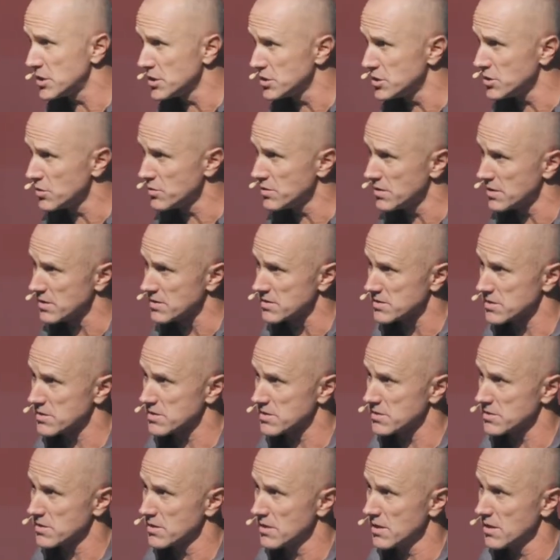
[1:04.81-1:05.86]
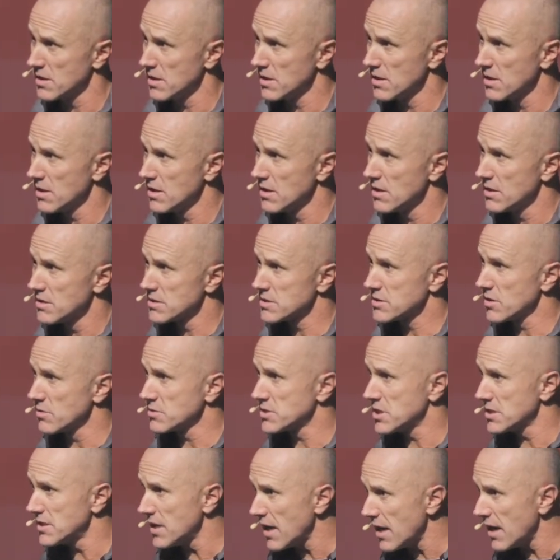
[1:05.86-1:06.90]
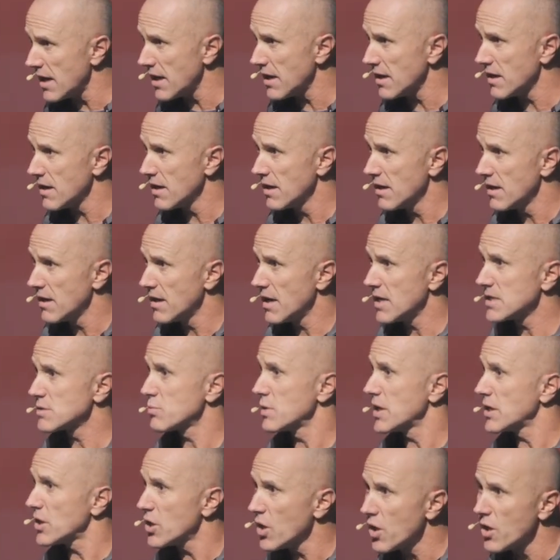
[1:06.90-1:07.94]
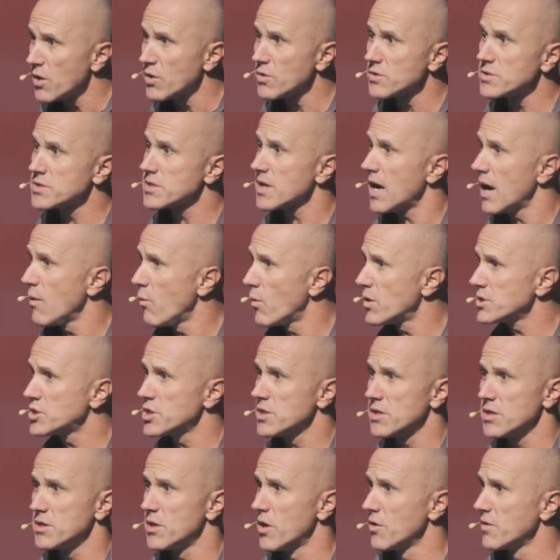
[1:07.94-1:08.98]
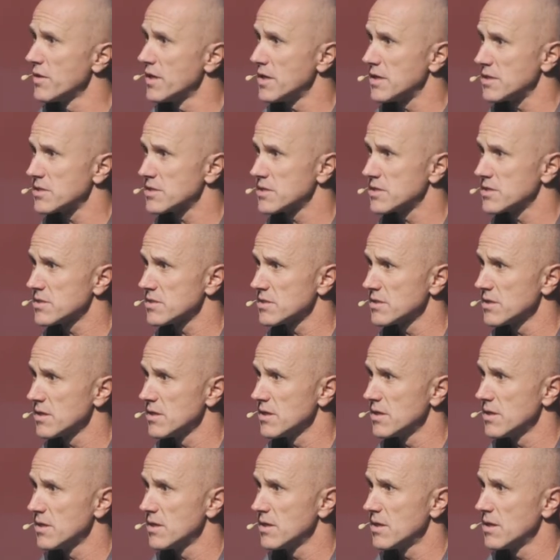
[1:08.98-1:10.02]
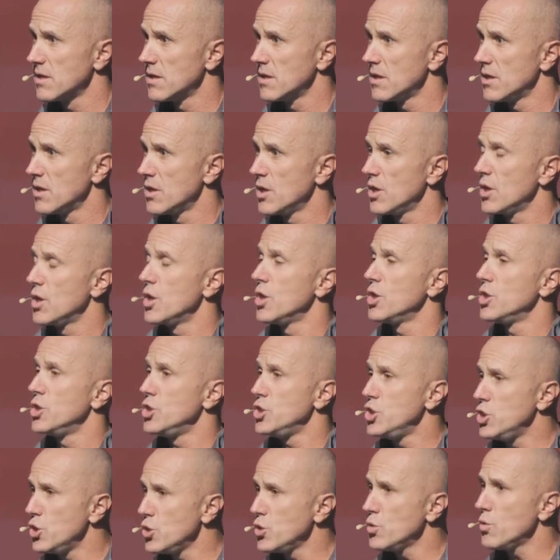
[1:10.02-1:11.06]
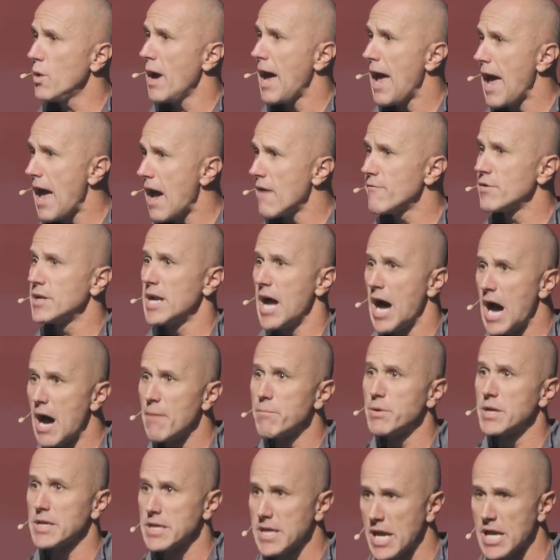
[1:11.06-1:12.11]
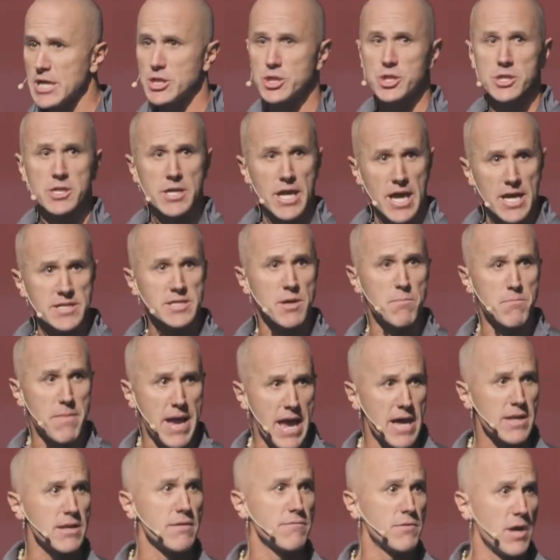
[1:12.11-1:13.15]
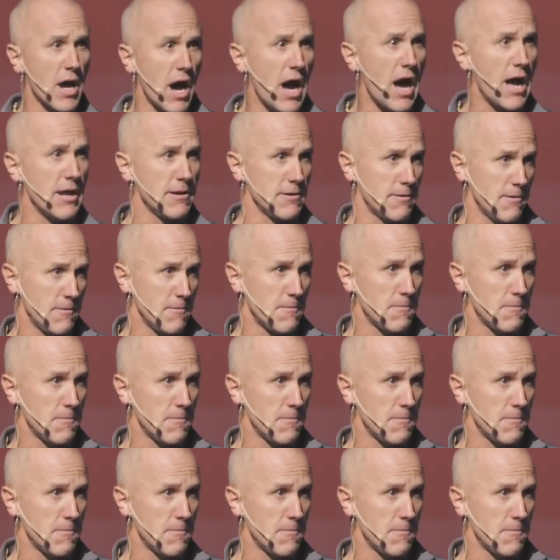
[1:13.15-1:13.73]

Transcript: to do this. So today, as we close, I want you to know this. You have an obligation as a man of God